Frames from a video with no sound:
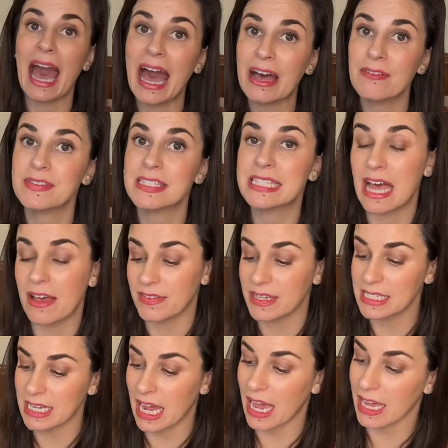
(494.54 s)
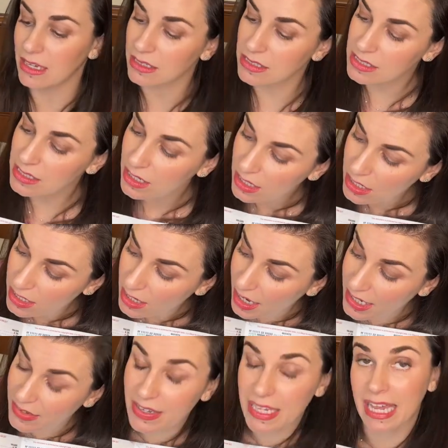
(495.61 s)
have 7 tiles, not
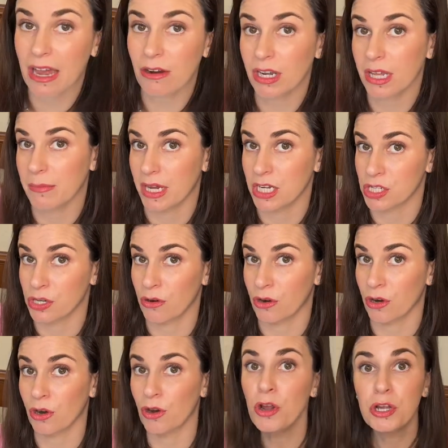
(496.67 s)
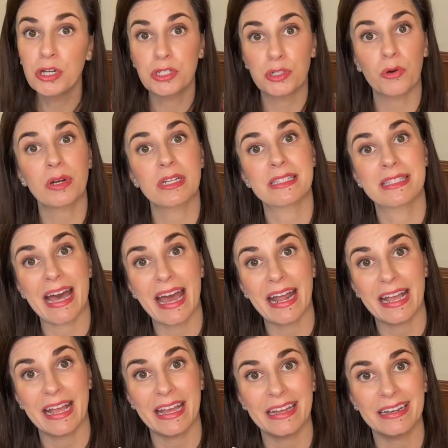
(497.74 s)
even counting my joker, towards that
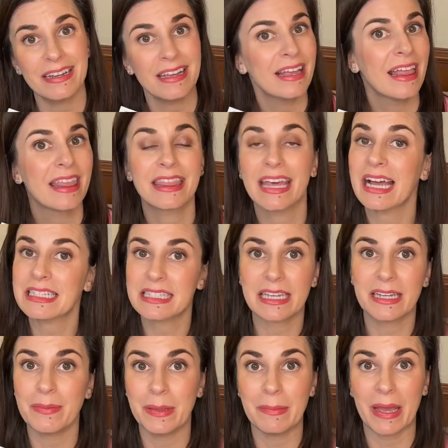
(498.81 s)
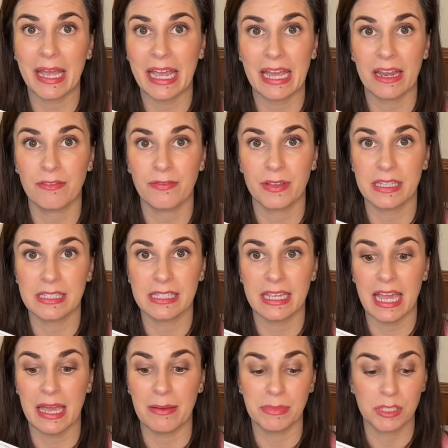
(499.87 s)
hand, that's going to be my hand for this
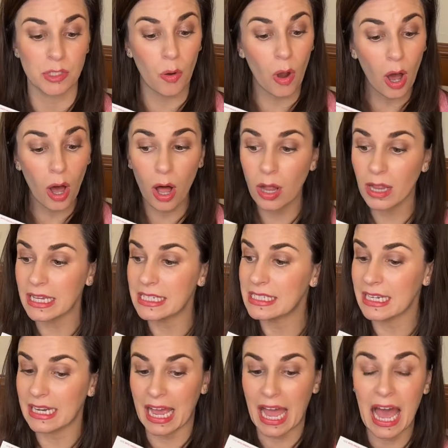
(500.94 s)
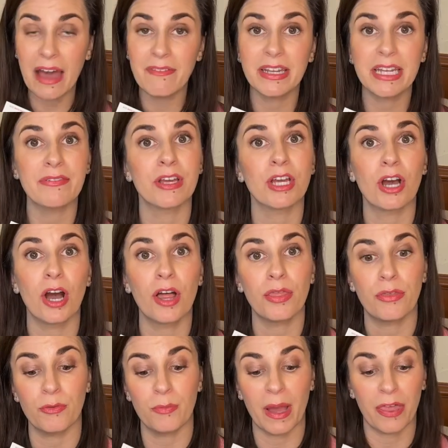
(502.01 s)
game. So all I did, I haven't even gone
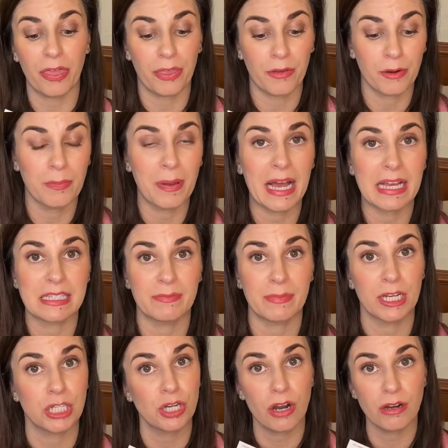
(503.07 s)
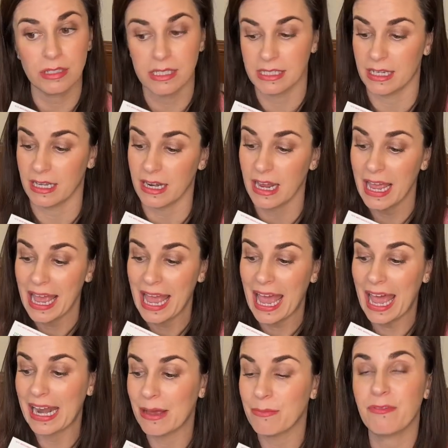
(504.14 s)
through my 3rd pass of my Charleston,
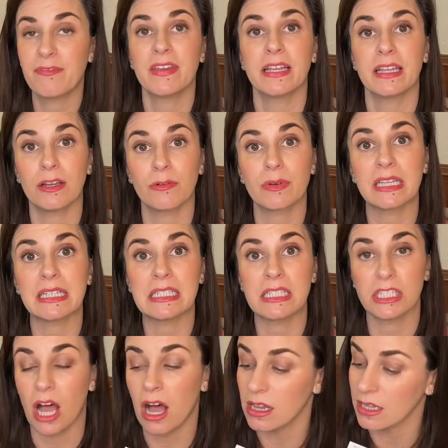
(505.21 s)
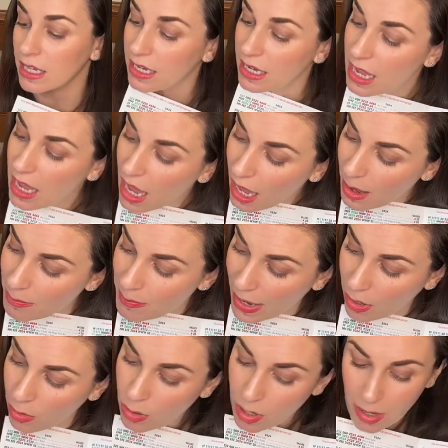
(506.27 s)
and I'm feeling really solid
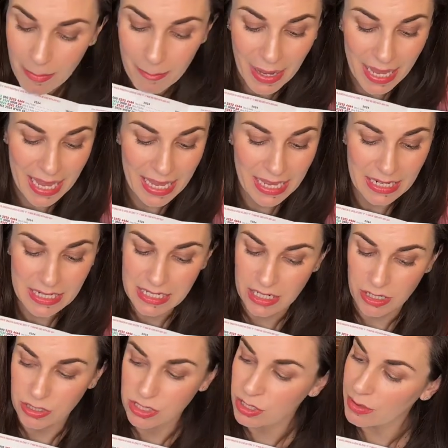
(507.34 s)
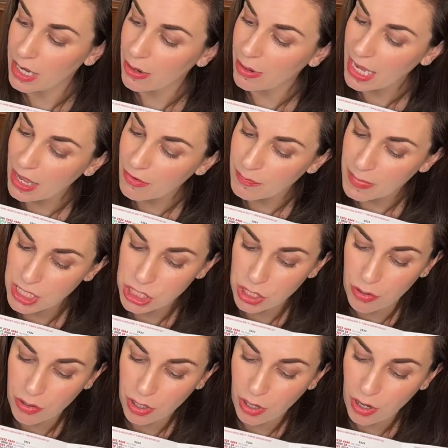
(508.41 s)
about my hand here. So now I have my
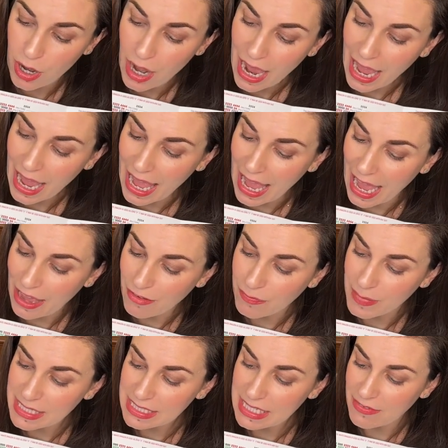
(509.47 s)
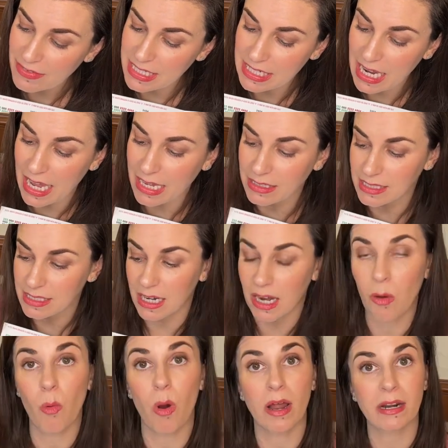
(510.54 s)
joker. I have my 7 tiles that I
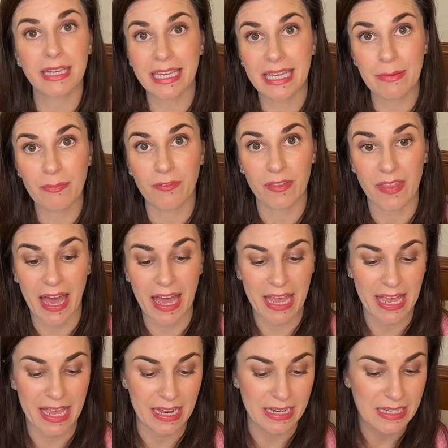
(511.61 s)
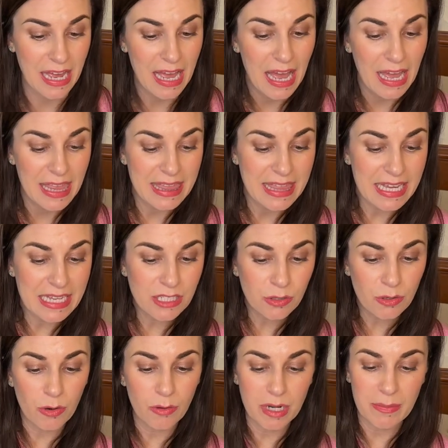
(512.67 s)
want to keep for that hand. These are
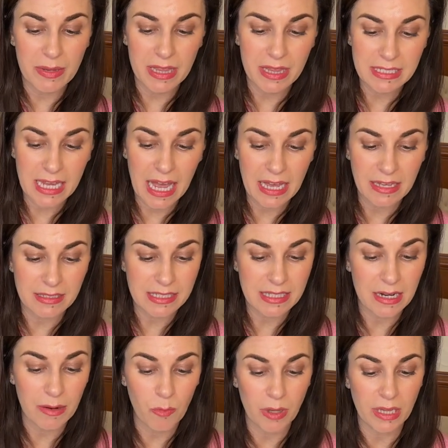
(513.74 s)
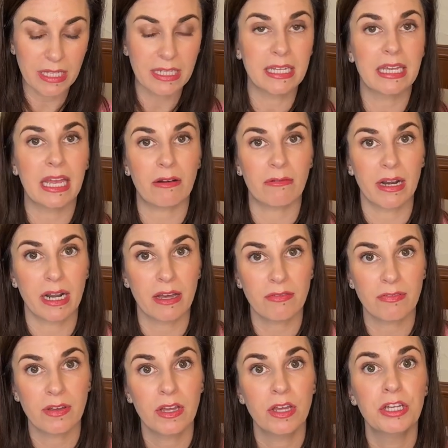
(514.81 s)
going to be the tiles that I'm willing to get rid
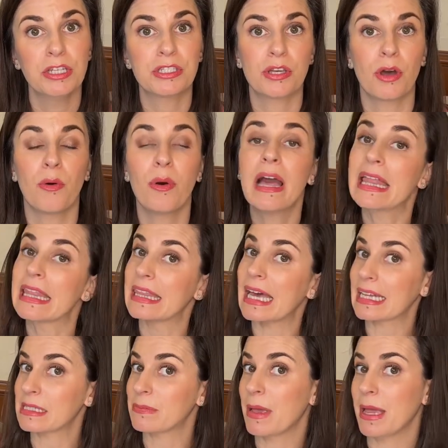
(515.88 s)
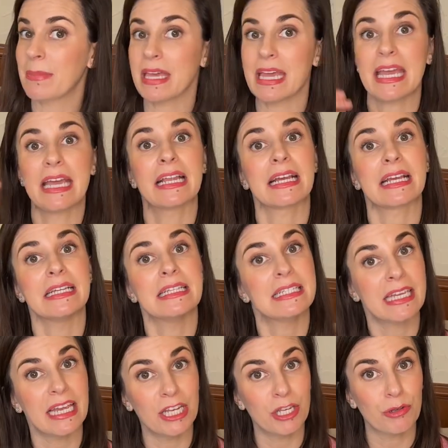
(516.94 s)
of. So that's maybe in a
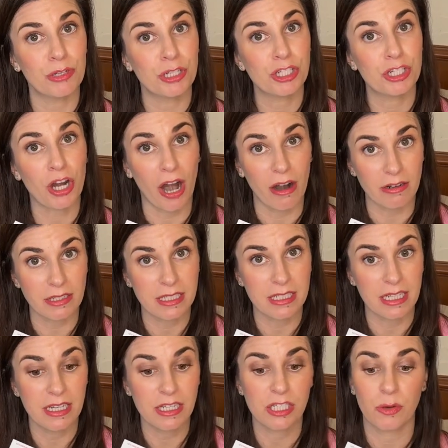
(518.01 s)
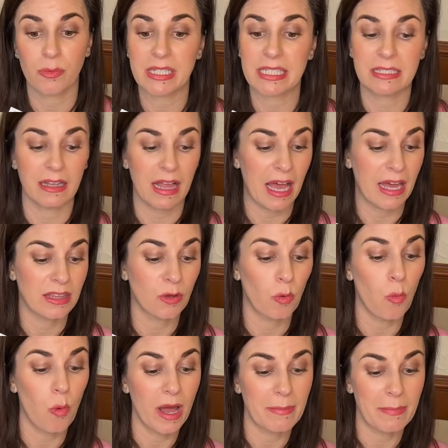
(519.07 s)
continued Charleston. So we still had the
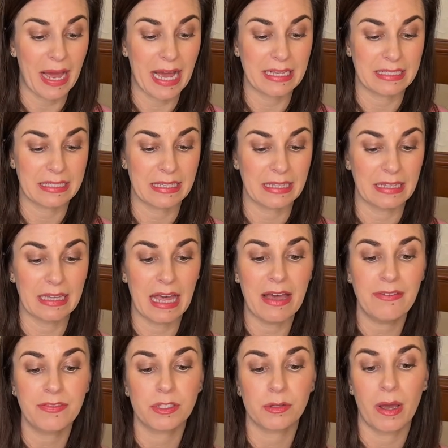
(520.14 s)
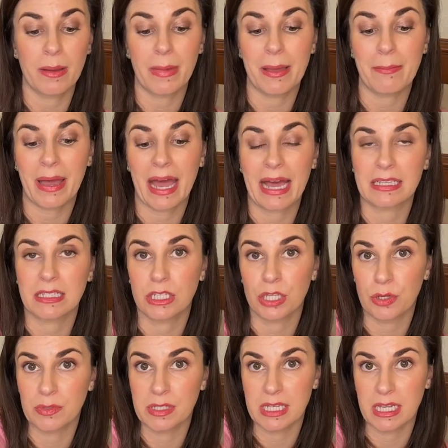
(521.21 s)
1 pass to the left. So I might pass
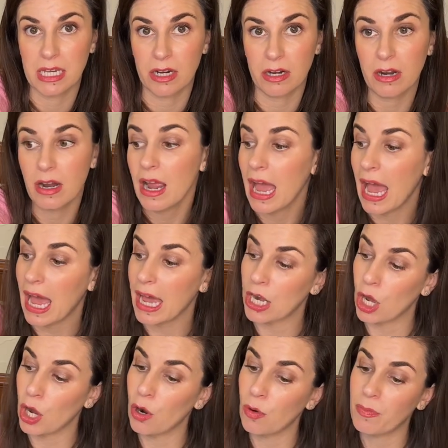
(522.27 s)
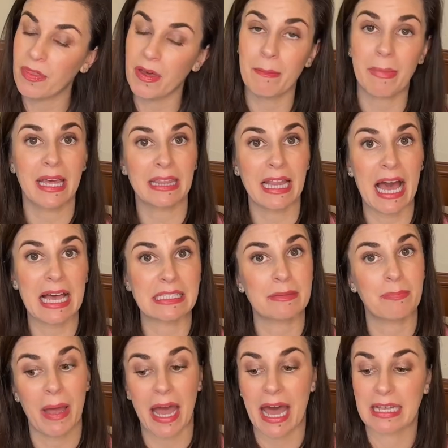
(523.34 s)
those here and hope that my last
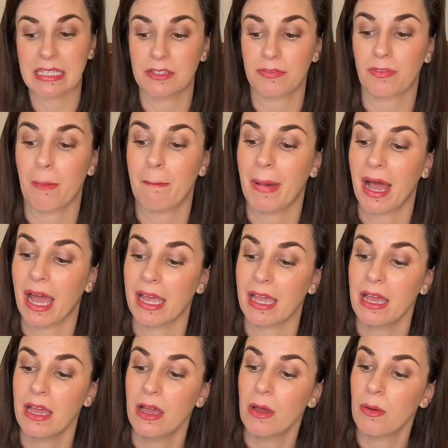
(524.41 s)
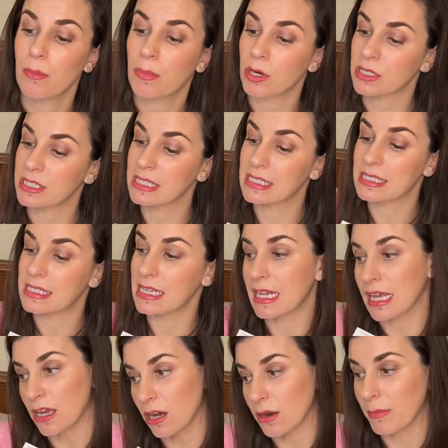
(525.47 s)
pass from my person
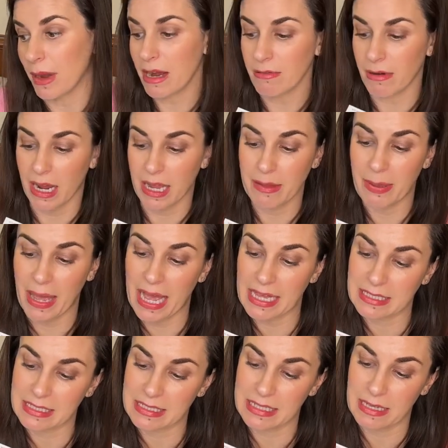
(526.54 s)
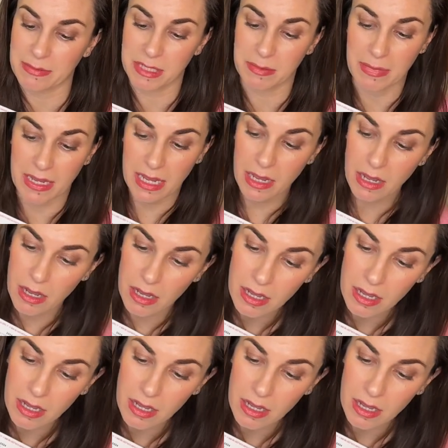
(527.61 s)
sitting on my right passes them to me